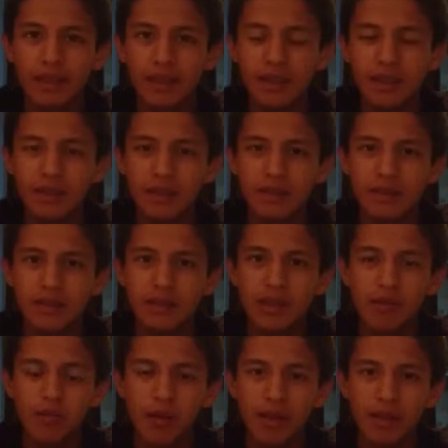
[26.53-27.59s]
is
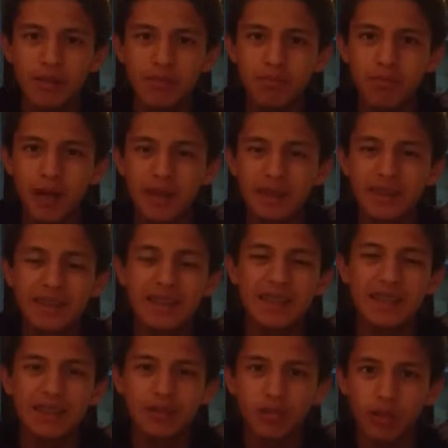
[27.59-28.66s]
the way by
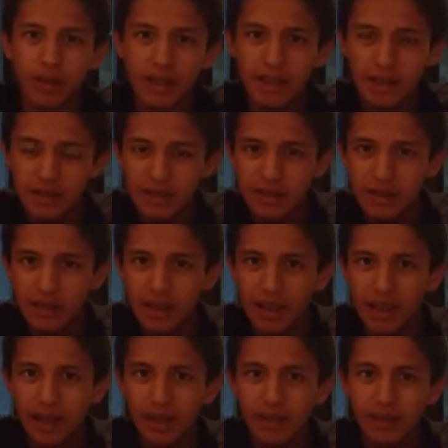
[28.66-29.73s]
the traits
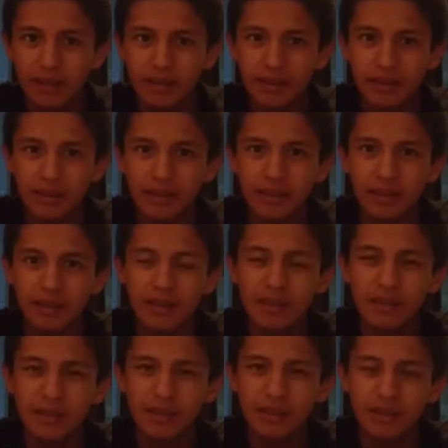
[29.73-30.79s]
are
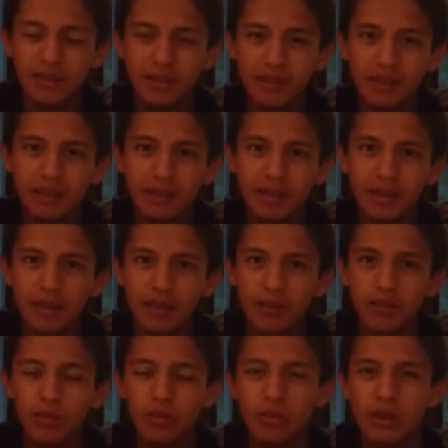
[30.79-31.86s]
inherited
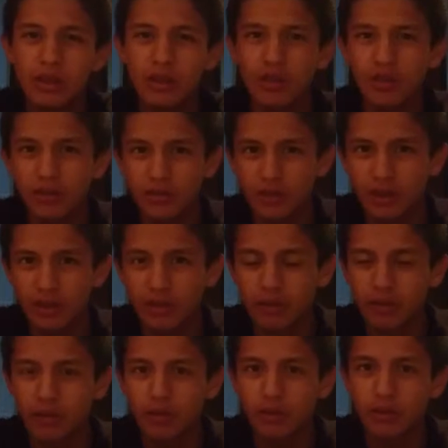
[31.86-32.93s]
to the offspring,
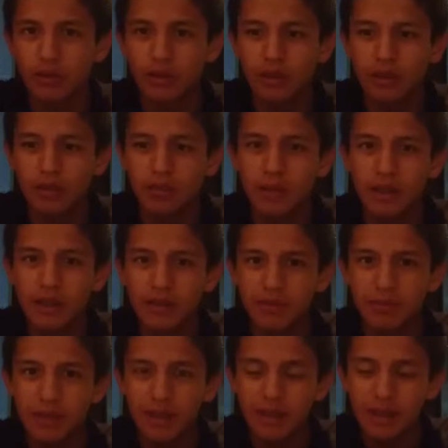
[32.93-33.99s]
by
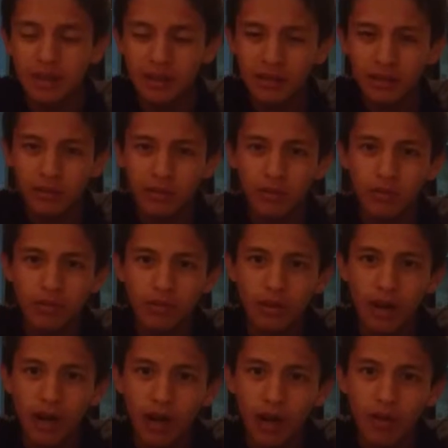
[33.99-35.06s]
meaning
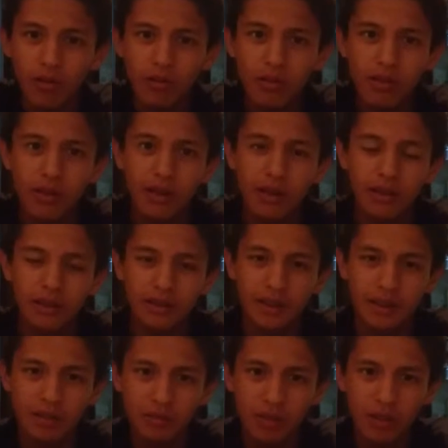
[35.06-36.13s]
how are
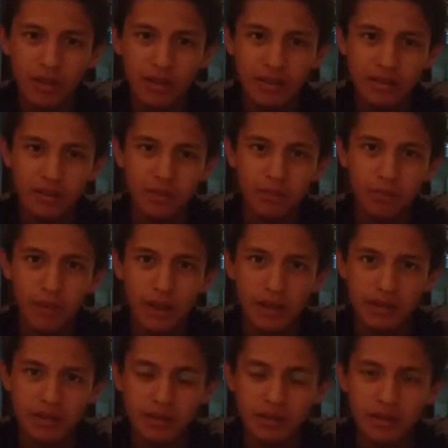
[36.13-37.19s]
the traits
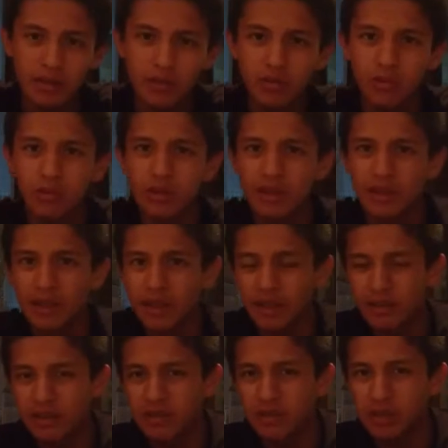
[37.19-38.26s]
passed to the
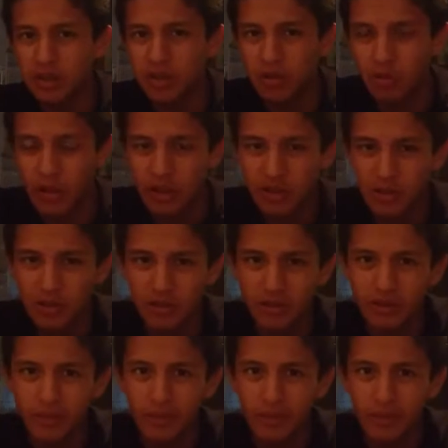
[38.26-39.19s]
next generation.